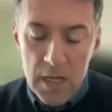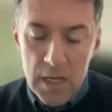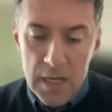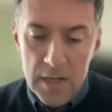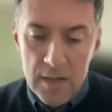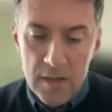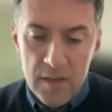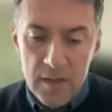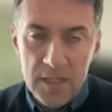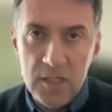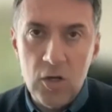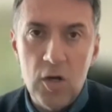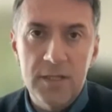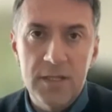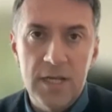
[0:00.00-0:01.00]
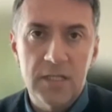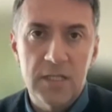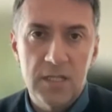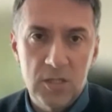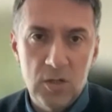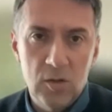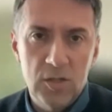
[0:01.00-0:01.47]
In this context,
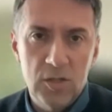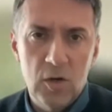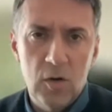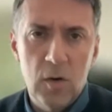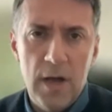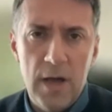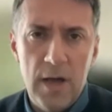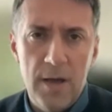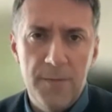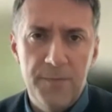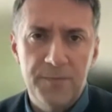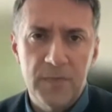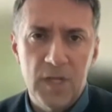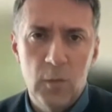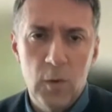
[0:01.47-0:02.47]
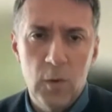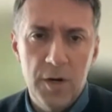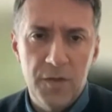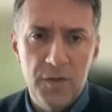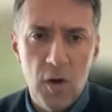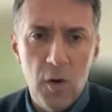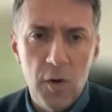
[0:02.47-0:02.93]
it's also
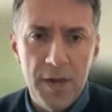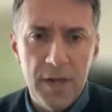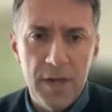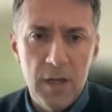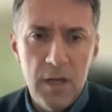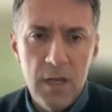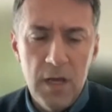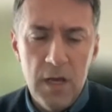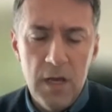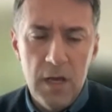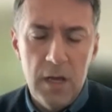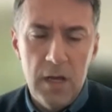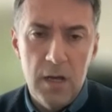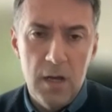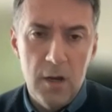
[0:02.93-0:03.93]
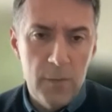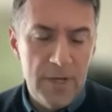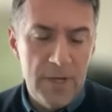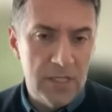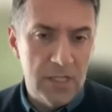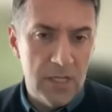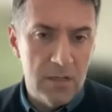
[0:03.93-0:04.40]
worth noting a
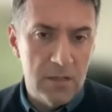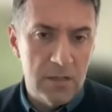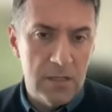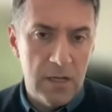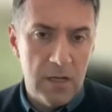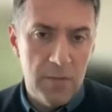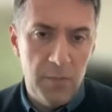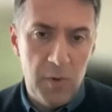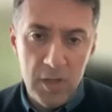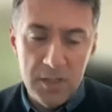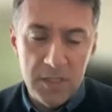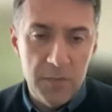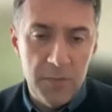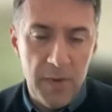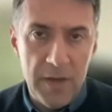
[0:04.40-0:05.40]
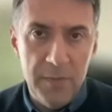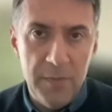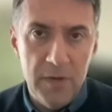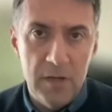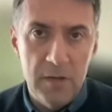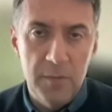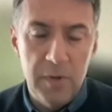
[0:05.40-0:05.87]
recent policy
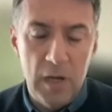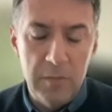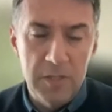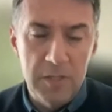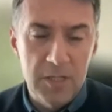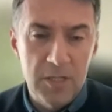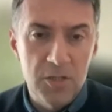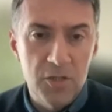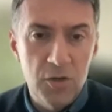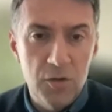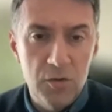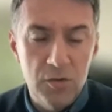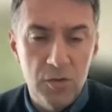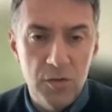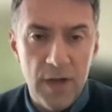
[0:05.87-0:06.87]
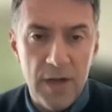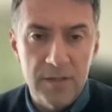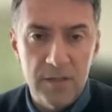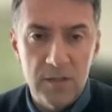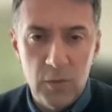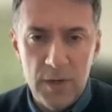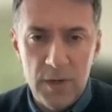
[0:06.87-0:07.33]
paper published in June
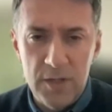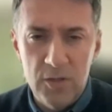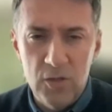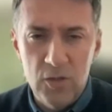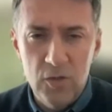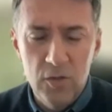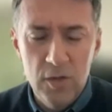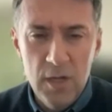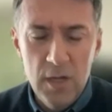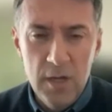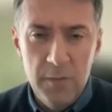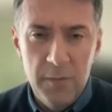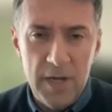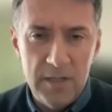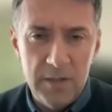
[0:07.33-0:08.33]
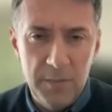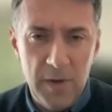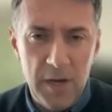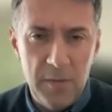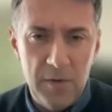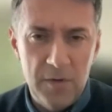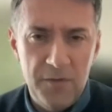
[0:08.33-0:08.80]
2022 by
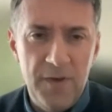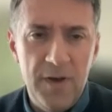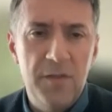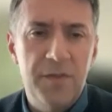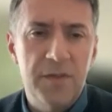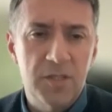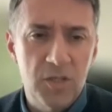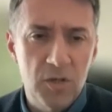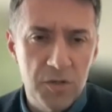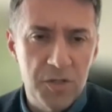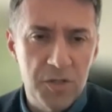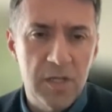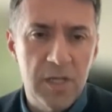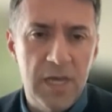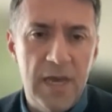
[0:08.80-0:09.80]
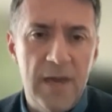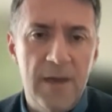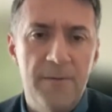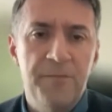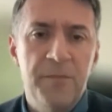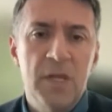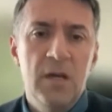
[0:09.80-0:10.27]
Department of Health and Social
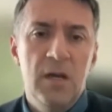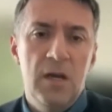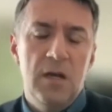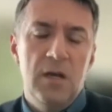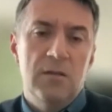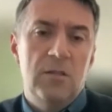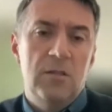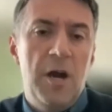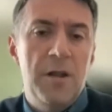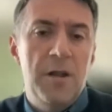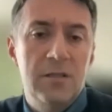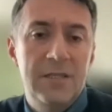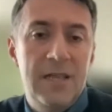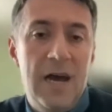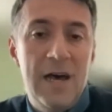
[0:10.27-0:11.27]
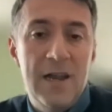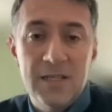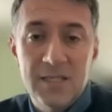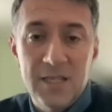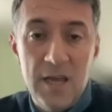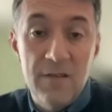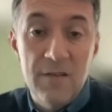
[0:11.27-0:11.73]
Care titled Data
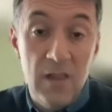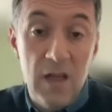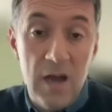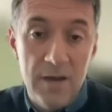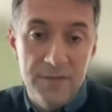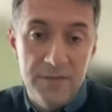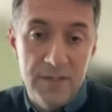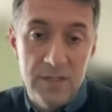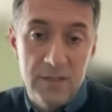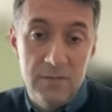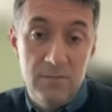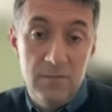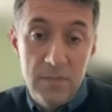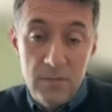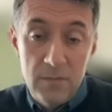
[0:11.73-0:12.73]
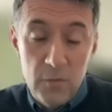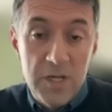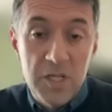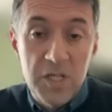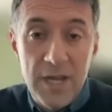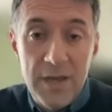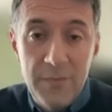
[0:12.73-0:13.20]
Save Lives,
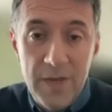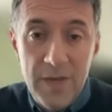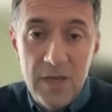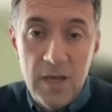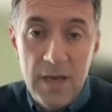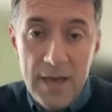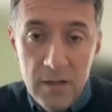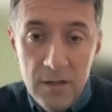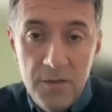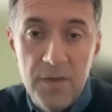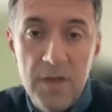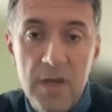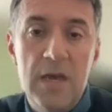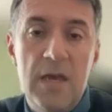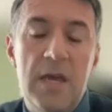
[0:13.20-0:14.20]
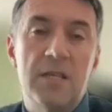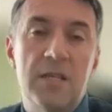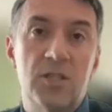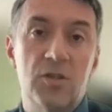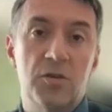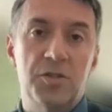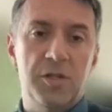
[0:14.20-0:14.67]
Reshaping Health and
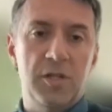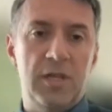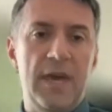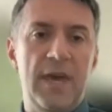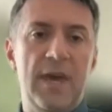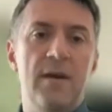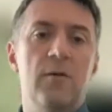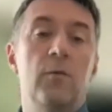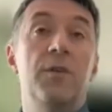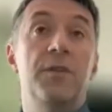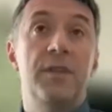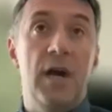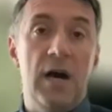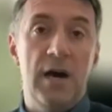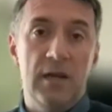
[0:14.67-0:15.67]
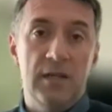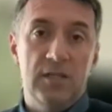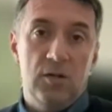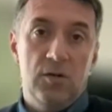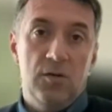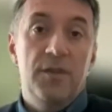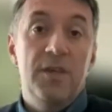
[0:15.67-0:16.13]
Social Care with Data.
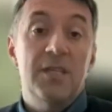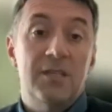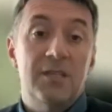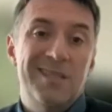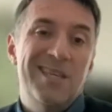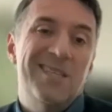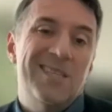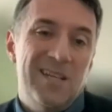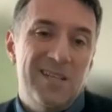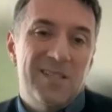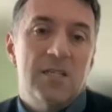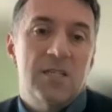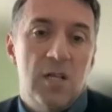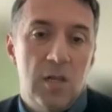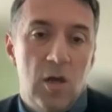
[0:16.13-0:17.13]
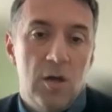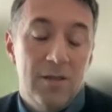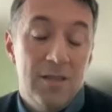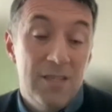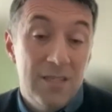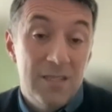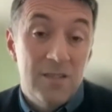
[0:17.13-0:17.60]
So this tells us a
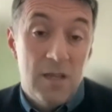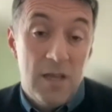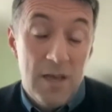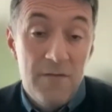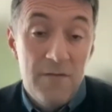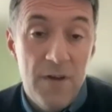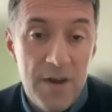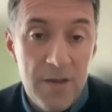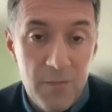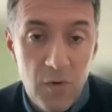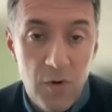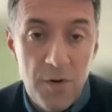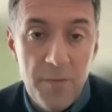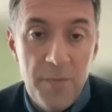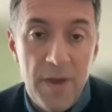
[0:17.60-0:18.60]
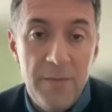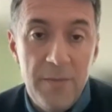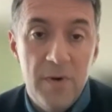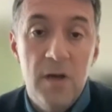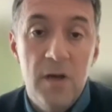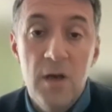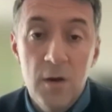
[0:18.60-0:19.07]
lot. This is a very important
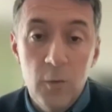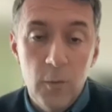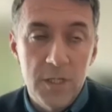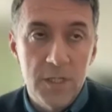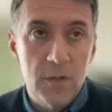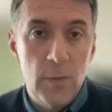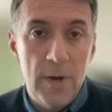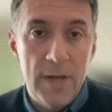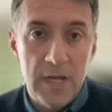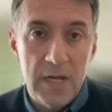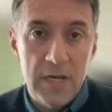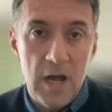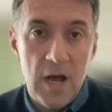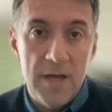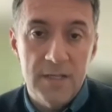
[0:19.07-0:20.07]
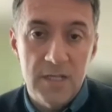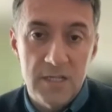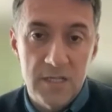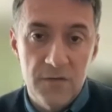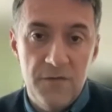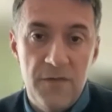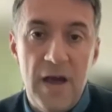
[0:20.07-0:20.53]
paper which recognizes
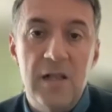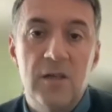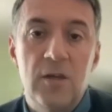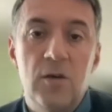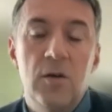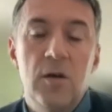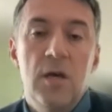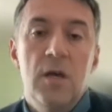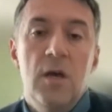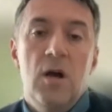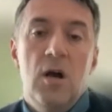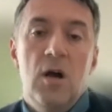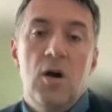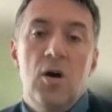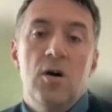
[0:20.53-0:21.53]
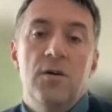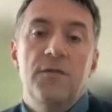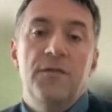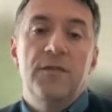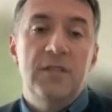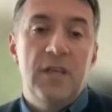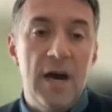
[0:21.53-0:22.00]
the value
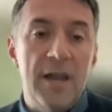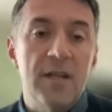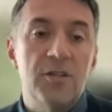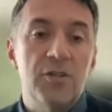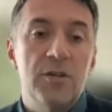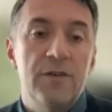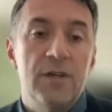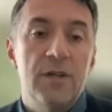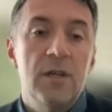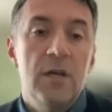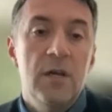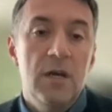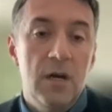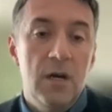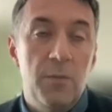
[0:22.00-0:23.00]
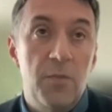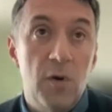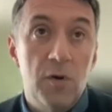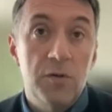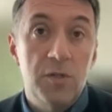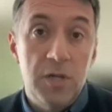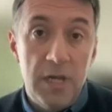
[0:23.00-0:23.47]
of data-driven
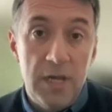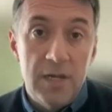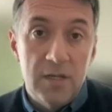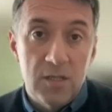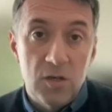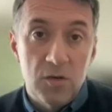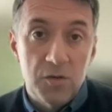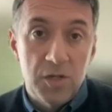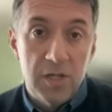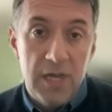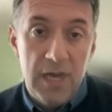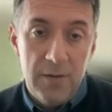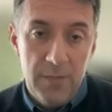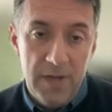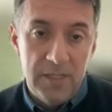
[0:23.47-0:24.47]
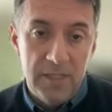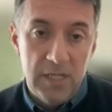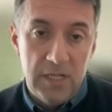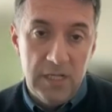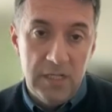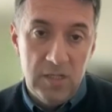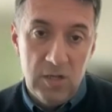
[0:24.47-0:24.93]
approach in social care,
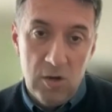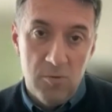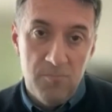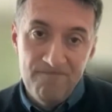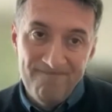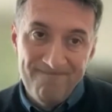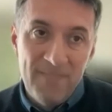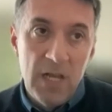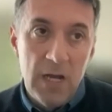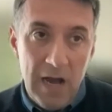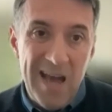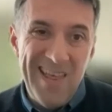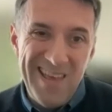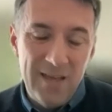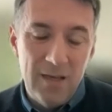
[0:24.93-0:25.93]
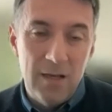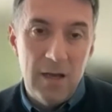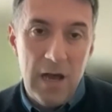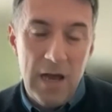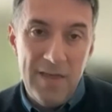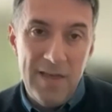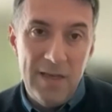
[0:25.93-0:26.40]
basically. So I think
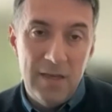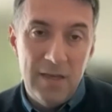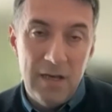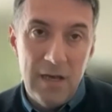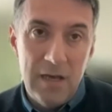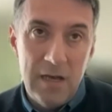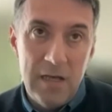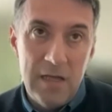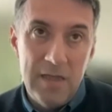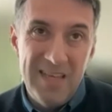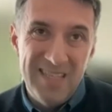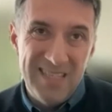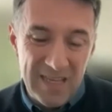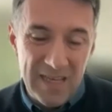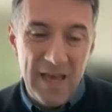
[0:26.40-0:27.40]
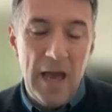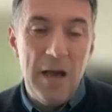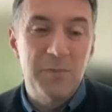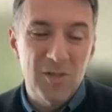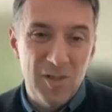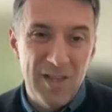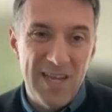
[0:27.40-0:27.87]
this
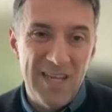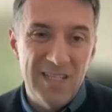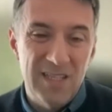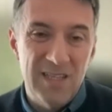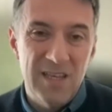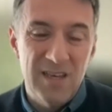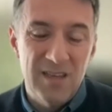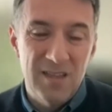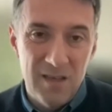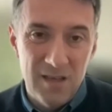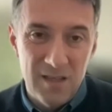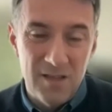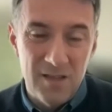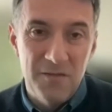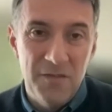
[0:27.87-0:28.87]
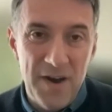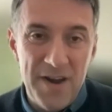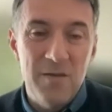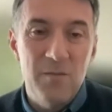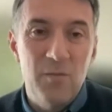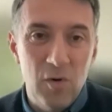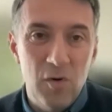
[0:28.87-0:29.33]
encapsulates the
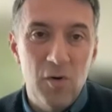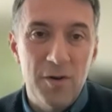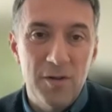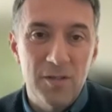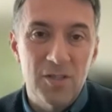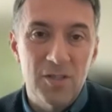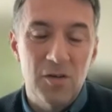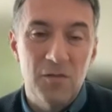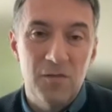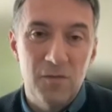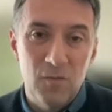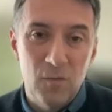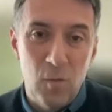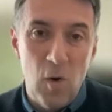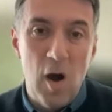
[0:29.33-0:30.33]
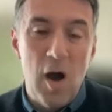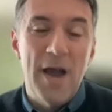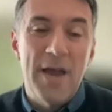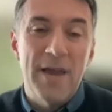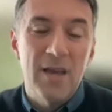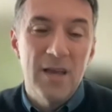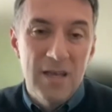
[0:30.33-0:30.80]
very importance of
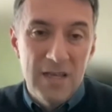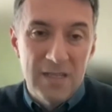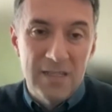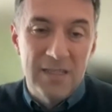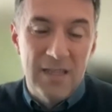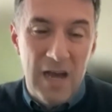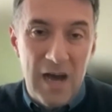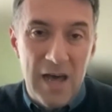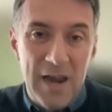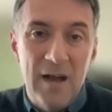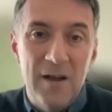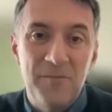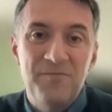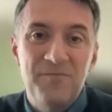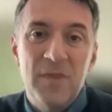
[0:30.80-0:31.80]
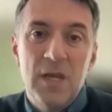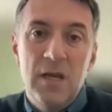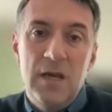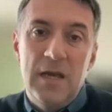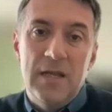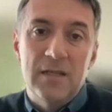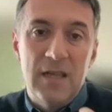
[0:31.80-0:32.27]
why data
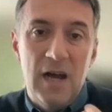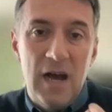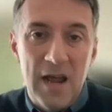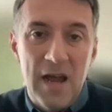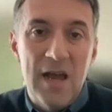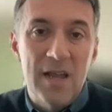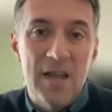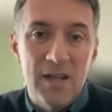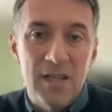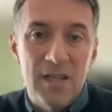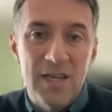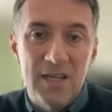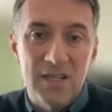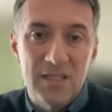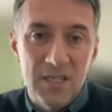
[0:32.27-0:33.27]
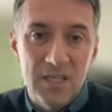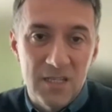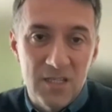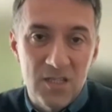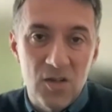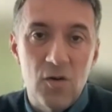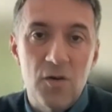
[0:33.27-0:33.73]
and data analytics is
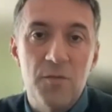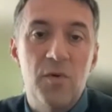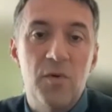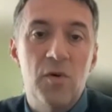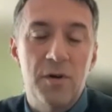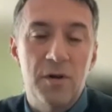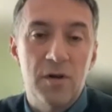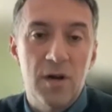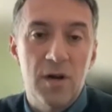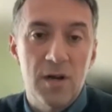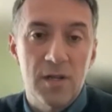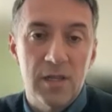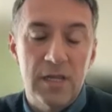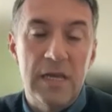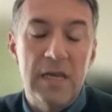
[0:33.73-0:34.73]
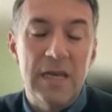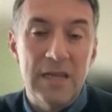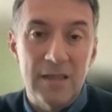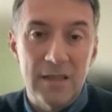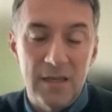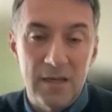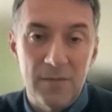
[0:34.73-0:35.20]
so important currently
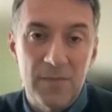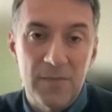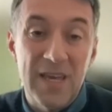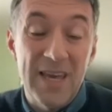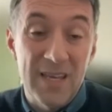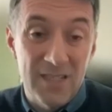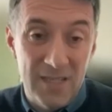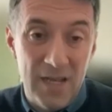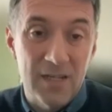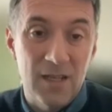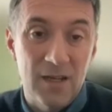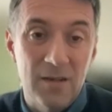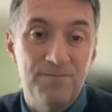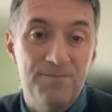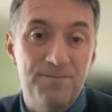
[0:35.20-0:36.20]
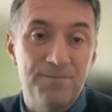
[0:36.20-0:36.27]
in the care sector.